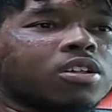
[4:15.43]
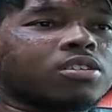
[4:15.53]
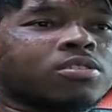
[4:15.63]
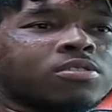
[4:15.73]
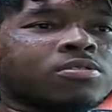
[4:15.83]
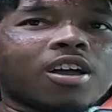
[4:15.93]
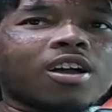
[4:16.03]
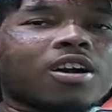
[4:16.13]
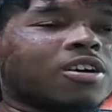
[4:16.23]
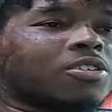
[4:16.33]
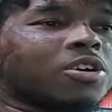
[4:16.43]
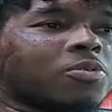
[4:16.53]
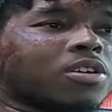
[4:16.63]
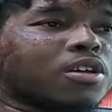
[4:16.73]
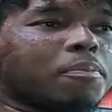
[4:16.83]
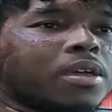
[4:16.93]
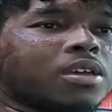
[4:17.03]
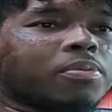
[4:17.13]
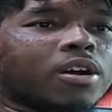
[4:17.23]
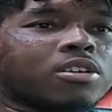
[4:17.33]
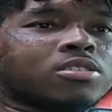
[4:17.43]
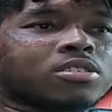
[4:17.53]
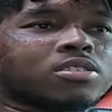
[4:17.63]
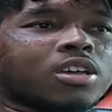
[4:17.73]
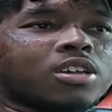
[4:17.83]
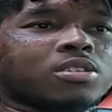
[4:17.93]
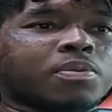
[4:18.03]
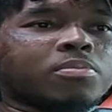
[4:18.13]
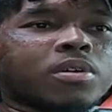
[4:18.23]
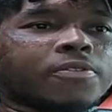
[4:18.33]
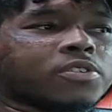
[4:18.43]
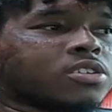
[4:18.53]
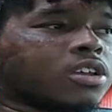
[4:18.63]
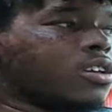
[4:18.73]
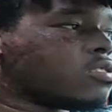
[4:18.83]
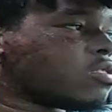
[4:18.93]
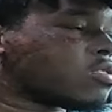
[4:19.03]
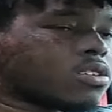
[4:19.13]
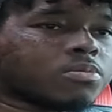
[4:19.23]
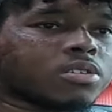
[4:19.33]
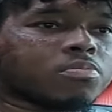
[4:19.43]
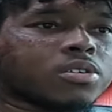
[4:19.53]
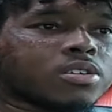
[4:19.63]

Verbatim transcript: Like, I don't know what it be. Probably just cause they just be muffler deletes or something.